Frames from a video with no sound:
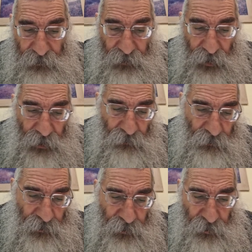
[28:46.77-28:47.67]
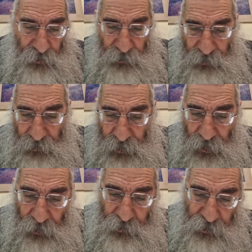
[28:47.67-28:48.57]
al return,
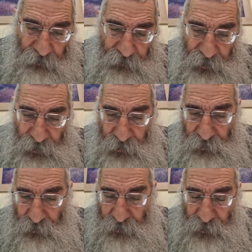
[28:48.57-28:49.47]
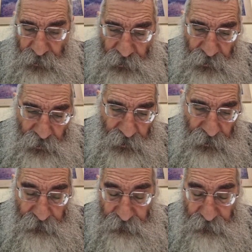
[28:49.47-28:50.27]
ha'shavas nitzutzos l'shorish,